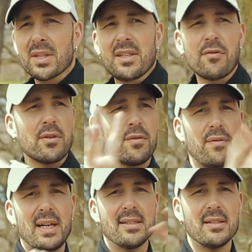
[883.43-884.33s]
different
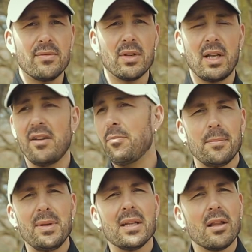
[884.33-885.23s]
facets of your life,
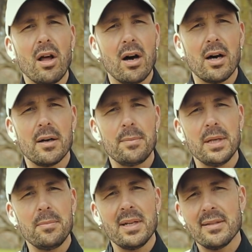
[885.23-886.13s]
be it law, be
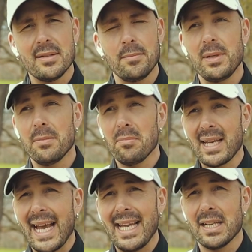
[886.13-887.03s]
it medicine, be it
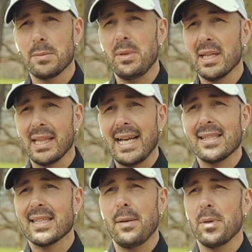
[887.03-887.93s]
mechanics, be it
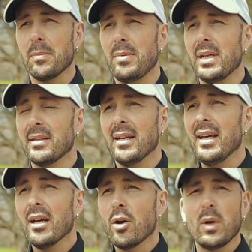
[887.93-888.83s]
landscaping, be it
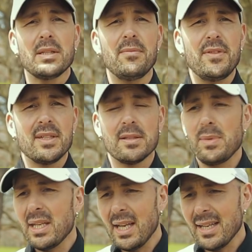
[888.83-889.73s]
quantum physics,
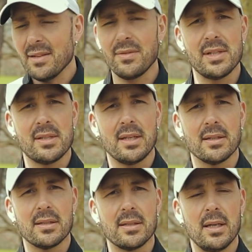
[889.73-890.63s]
be it any of these
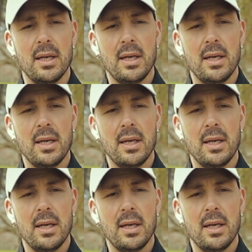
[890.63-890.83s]
things,